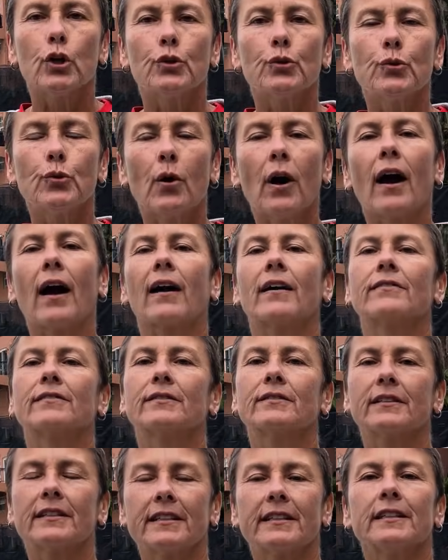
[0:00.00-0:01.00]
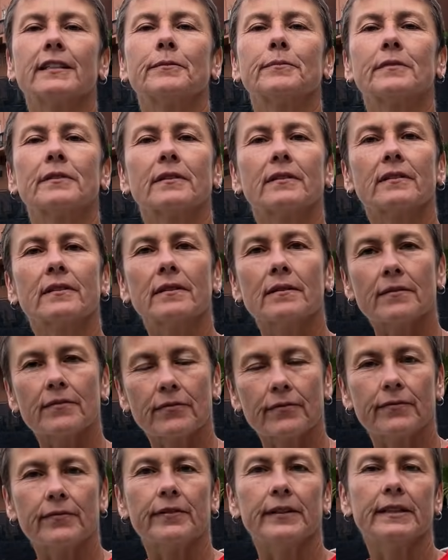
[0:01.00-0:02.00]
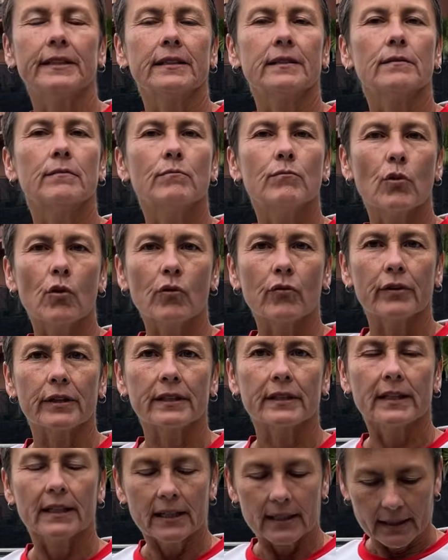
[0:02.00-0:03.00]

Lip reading: You have to keep the feet moving.